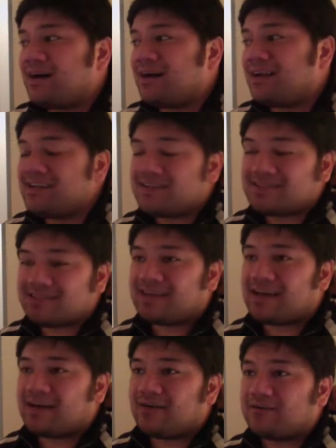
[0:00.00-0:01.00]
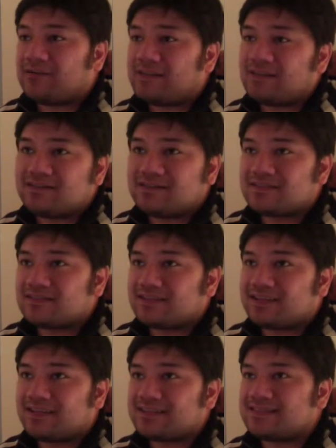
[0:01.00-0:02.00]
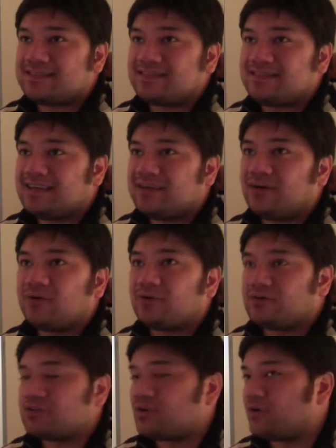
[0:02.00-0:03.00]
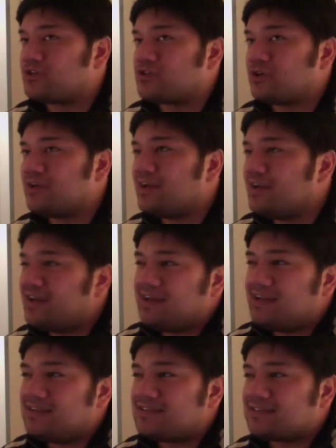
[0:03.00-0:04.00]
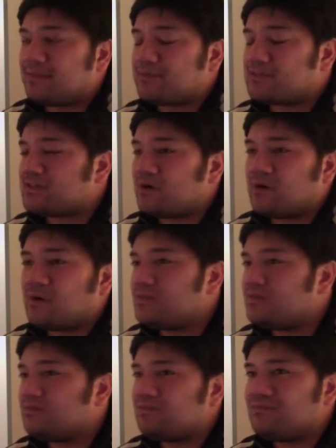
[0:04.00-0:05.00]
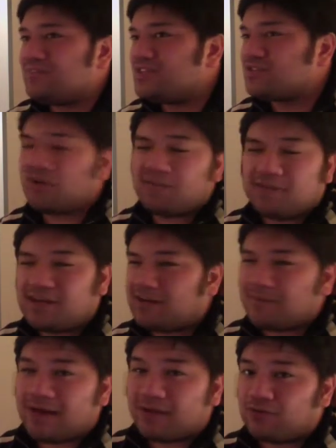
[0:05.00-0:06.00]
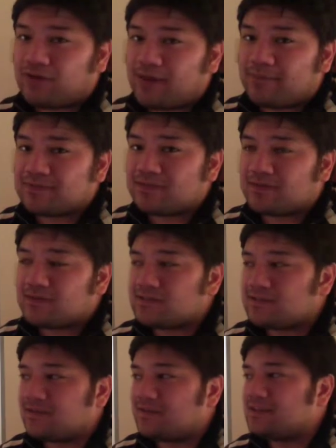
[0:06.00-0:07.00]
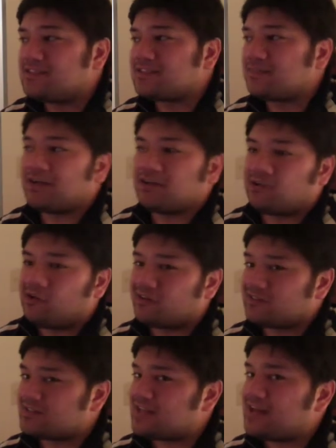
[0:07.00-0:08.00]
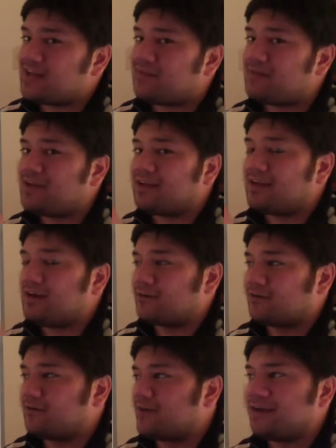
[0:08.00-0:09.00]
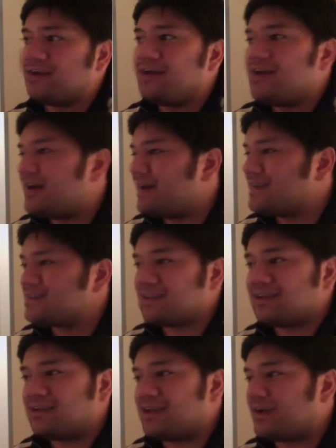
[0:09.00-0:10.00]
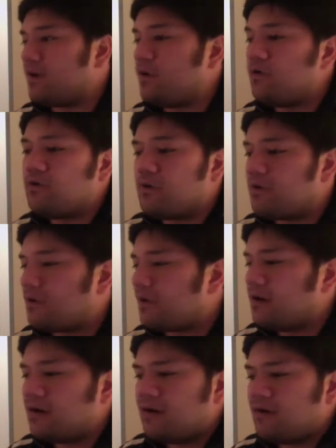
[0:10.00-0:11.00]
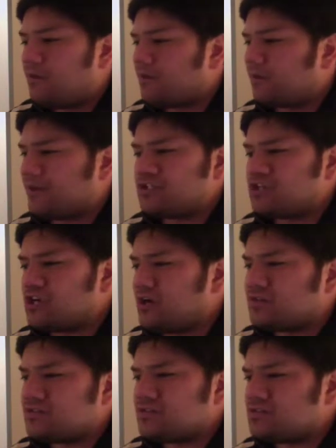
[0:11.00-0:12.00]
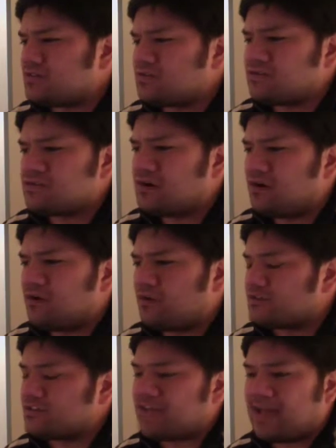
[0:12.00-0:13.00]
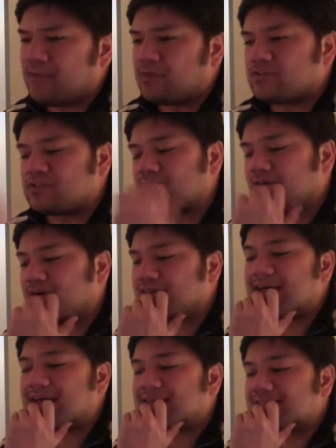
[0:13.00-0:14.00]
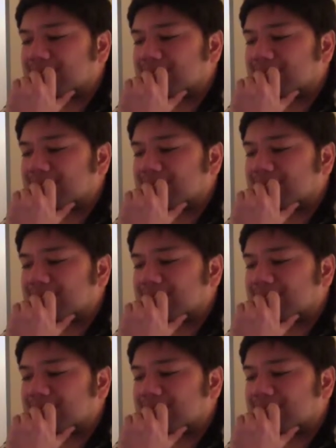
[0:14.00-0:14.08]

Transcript: He doesn't count. If he gets killed or tortured in this episode, he's only been in about three episodes. So there needs to be a long-standing main character, like I said, like Hodor, or like Jon Snow or Sam or something like that.